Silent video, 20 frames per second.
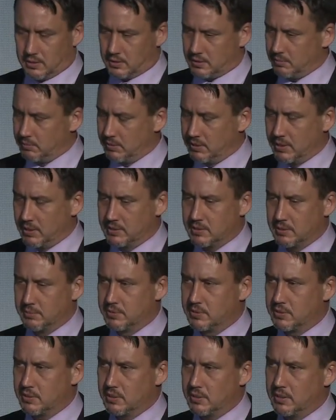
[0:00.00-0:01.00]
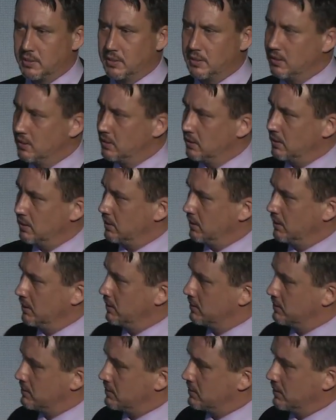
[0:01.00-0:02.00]
To me, that's absurd,
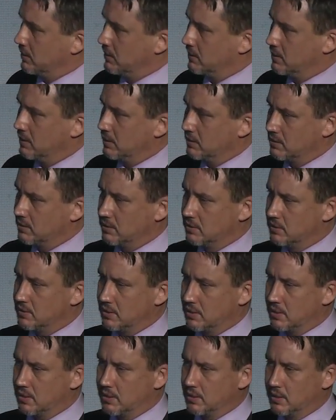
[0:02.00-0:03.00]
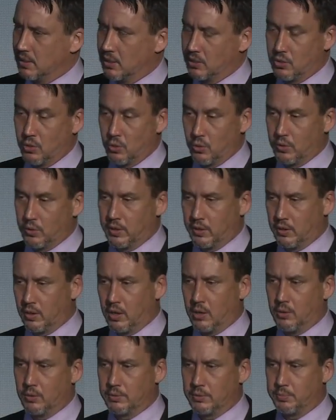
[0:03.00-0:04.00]
and it doesn't accord at
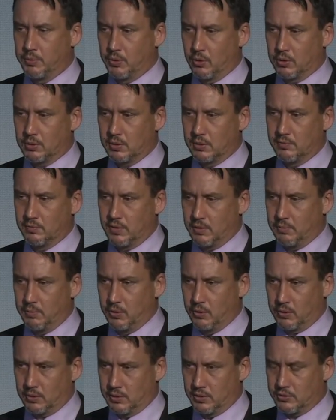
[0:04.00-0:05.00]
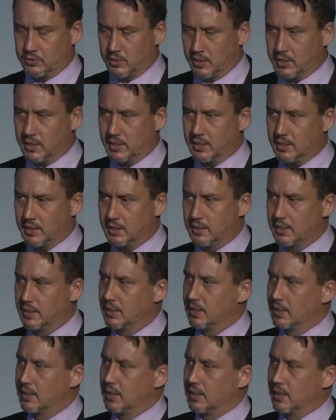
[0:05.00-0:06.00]
all with Bjorklund v. Bjorklund Trucking.
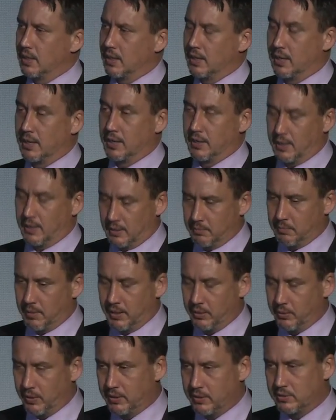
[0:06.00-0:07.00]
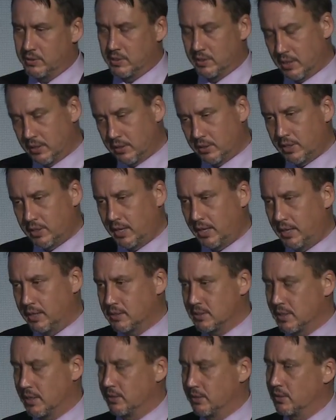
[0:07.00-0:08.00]
And by the way, there's another
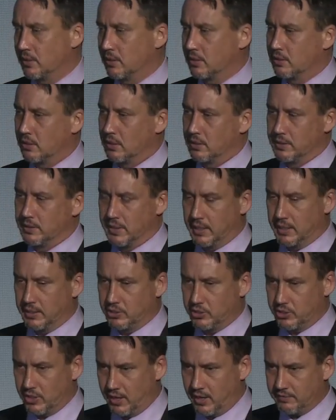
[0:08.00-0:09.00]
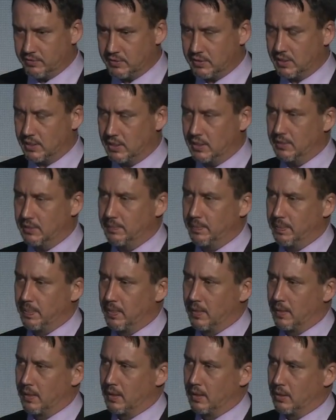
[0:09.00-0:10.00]
case out there called Nedashovsky,
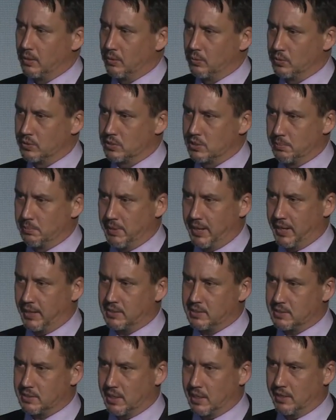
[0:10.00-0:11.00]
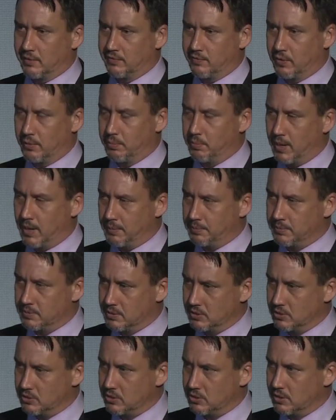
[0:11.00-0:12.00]
which the banks cite for the
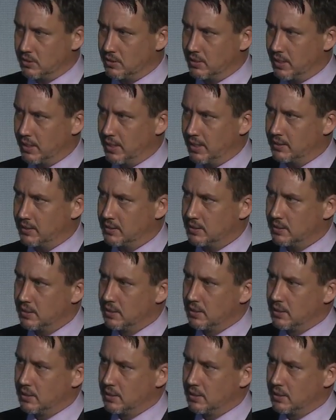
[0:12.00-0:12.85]
proposition that